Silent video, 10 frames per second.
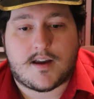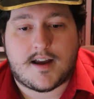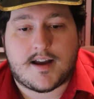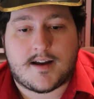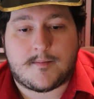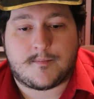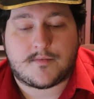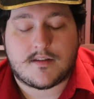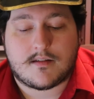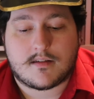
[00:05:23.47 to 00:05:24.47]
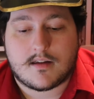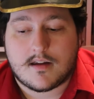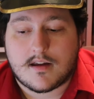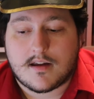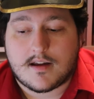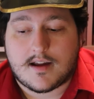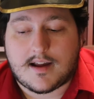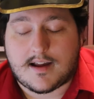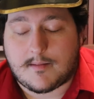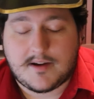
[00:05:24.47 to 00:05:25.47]

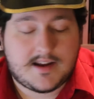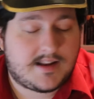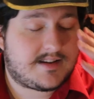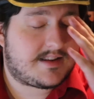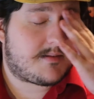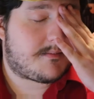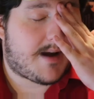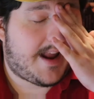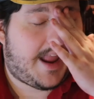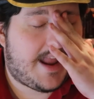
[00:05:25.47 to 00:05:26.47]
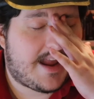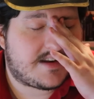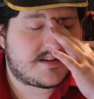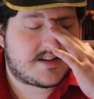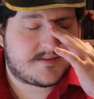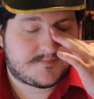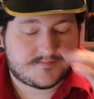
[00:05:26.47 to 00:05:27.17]
I mean, he did them by hand.